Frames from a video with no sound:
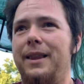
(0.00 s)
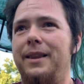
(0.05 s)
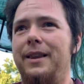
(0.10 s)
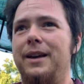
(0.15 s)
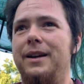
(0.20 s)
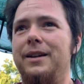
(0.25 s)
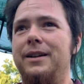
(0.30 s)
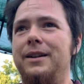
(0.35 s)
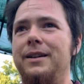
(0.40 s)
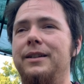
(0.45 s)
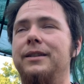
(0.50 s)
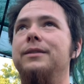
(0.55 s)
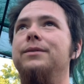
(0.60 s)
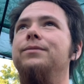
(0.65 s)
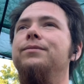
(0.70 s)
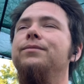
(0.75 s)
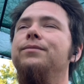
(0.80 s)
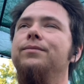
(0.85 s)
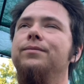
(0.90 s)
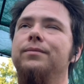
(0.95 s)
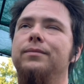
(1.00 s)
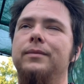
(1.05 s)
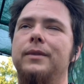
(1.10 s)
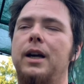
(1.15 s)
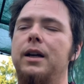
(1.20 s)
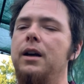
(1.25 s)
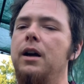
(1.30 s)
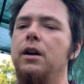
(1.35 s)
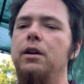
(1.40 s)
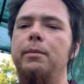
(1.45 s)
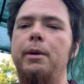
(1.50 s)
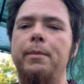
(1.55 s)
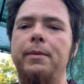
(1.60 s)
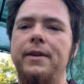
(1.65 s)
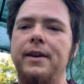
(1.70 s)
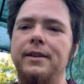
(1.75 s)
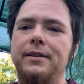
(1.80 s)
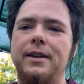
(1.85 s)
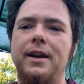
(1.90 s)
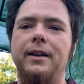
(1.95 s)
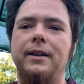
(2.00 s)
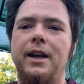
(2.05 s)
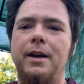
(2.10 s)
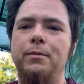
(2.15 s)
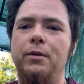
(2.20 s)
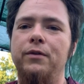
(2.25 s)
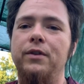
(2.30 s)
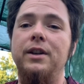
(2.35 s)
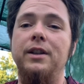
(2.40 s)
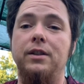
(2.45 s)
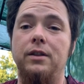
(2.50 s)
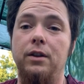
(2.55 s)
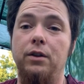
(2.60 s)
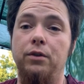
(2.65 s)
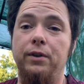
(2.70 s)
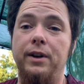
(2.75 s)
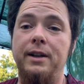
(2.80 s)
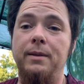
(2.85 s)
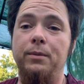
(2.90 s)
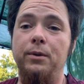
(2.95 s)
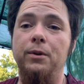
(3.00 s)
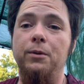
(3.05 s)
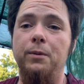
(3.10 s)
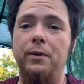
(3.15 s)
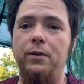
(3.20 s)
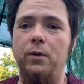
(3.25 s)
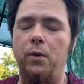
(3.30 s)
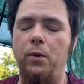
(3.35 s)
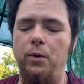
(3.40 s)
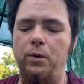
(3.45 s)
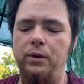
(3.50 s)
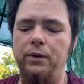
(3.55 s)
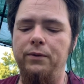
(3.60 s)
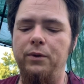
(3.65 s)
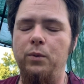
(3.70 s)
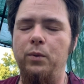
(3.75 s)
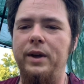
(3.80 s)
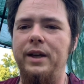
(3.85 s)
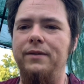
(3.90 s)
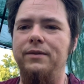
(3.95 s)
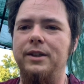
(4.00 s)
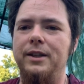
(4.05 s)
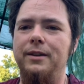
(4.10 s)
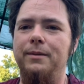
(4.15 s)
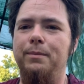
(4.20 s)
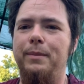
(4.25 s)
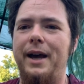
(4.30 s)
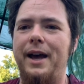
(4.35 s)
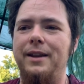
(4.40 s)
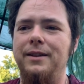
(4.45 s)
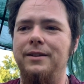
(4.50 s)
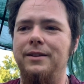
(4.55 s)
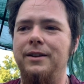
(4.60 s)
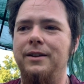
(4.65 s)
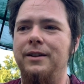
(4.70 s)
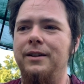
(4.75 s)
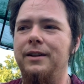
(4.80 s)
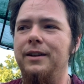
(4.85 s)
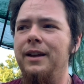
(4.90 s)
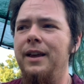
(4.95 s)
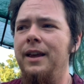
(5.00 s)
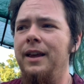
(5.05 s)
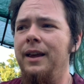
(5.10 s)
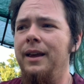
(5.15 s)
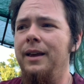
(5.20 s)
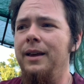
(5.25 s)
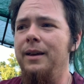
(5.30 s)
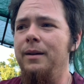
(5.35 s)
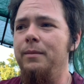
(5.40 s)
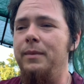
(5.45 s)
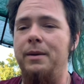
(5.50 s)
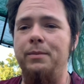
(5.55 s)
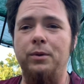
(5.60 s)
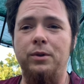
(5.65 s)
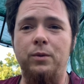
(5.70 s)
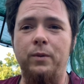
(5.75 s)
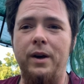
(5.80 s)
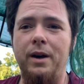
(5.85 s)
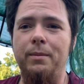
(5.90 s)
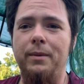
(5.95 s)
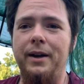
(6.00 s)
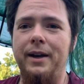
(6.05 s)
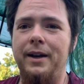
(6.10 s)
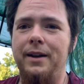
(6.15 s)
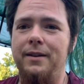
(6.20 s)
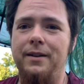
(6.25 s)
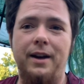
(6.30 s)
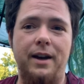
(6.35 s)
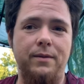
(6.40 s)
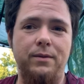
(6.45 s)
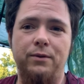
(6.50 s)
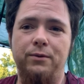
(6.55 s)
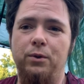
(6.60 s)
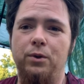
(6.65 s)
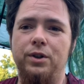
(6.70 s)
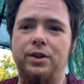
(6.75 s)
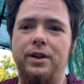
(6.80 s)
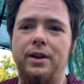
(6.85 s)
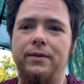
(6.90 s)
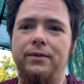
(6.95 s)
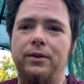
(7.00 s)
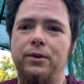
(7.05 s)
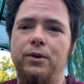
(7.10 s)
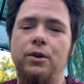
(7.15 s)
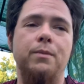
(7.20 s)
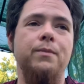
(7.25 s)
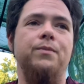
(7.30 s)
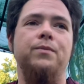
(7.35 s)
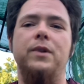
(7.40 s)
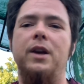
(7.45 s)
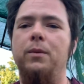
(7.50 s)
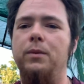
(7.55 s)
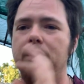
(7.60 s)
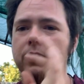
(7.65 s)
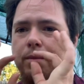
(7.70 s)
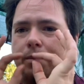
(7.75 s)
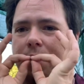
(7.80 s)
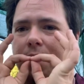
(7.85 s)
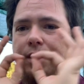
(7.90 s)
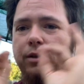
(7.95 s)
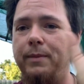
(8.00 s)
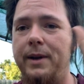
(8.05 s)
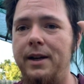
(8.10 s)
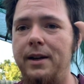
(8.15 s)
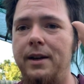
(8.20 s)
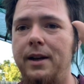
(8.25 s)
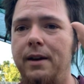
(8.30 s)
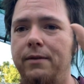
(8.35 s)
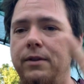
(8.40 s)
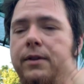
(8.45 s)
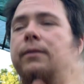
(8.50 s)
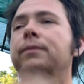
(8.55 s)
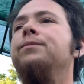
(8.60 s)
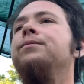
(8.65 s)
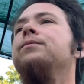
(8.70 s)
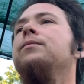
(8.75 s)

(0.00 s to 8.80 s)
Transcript: I can't remember the exact name of it, it's the green book with all of the weaves patterns in it. People swear by it. I have a 4-shaft loom, it was a match made in heaven,